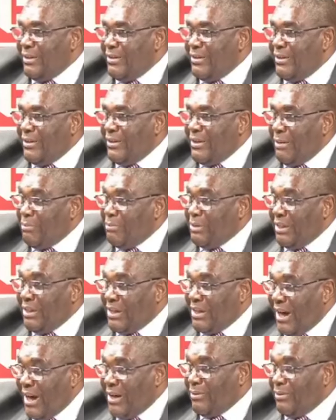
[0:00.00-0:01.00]
Nnamdi
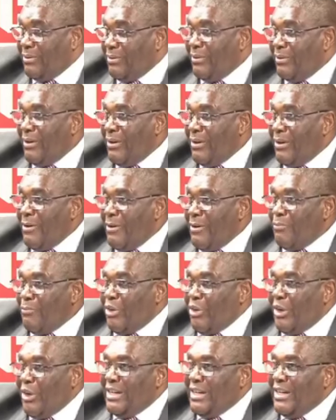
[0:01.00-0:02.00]
Kanu,
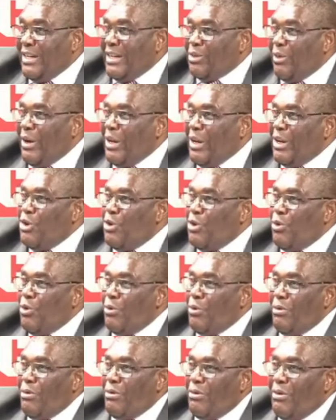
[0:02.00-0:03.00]
think that when you
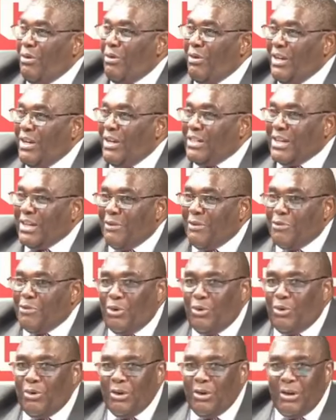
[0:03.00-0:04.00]

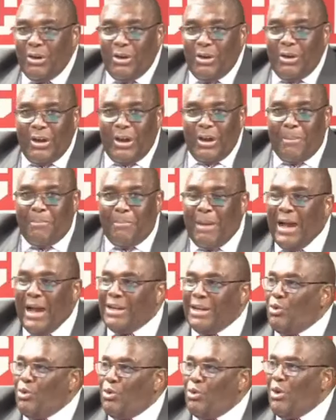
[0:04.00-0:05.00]
interview a man
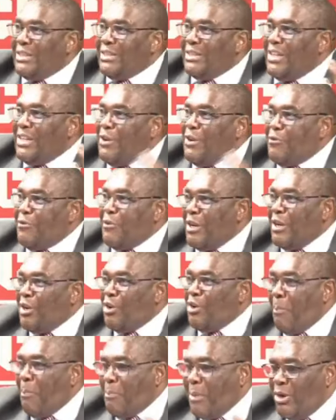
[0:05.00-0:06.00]
who has a different
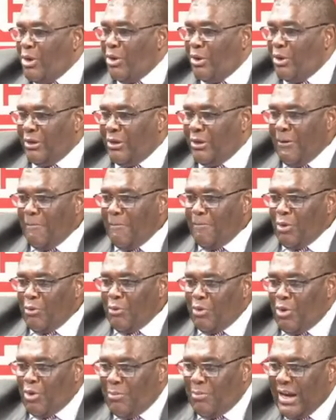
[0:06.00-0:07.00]
opinion
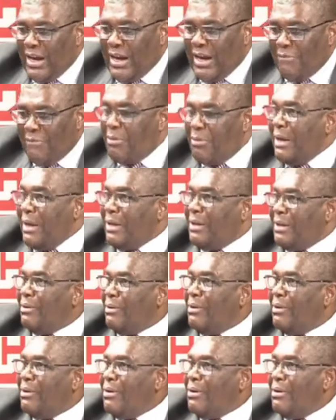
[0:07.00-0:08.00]
from the government,
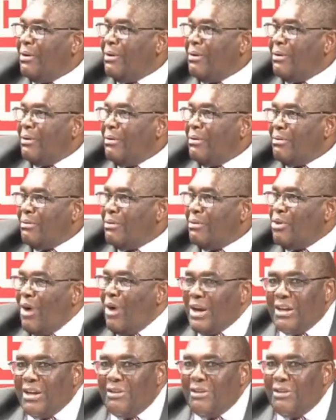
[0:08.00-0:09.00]
you are
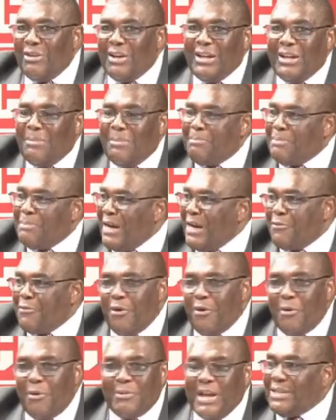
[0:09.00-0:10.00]
giving them
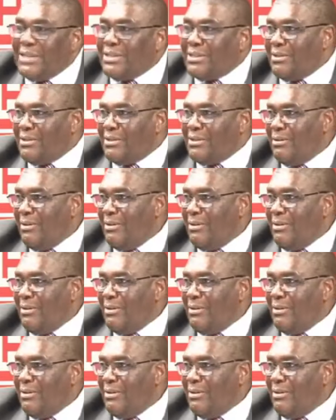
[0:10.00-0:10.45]
platform. Yes.